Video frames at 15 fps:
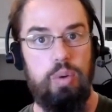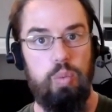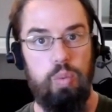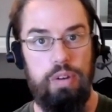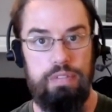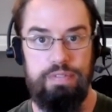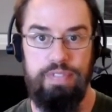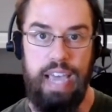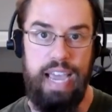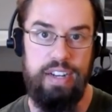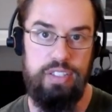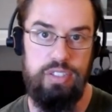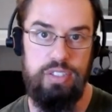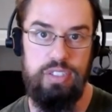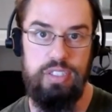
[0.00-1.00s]
what
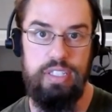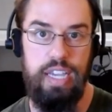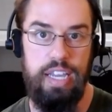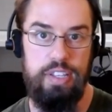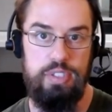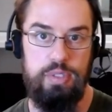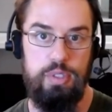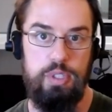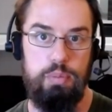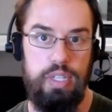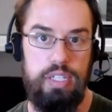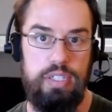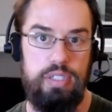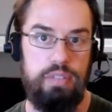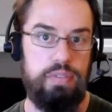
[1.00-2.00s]
factors got us to this
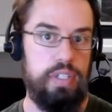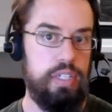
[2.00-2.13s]
place of